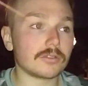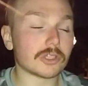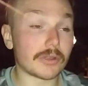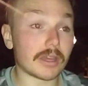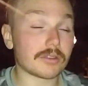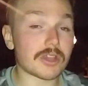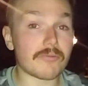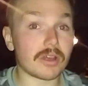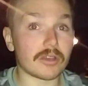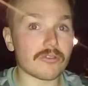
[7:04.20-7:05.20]
So yeah,
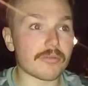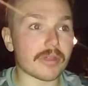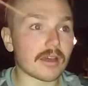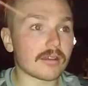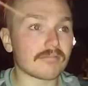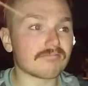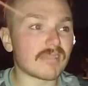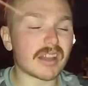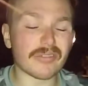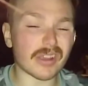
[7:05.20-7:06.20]
generally I agree with that.
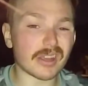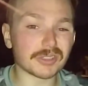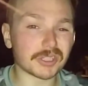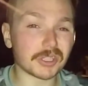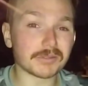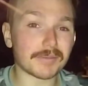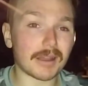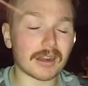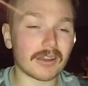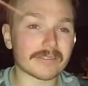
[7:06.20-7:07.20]
Anything else in terms of
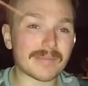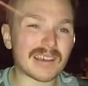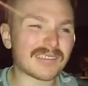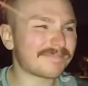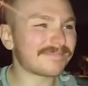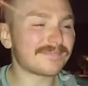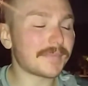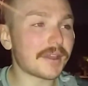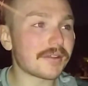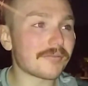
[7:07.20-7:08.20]
Black Lives Matter?
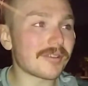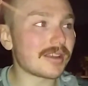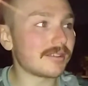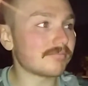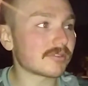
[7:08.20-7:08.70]
No, not really.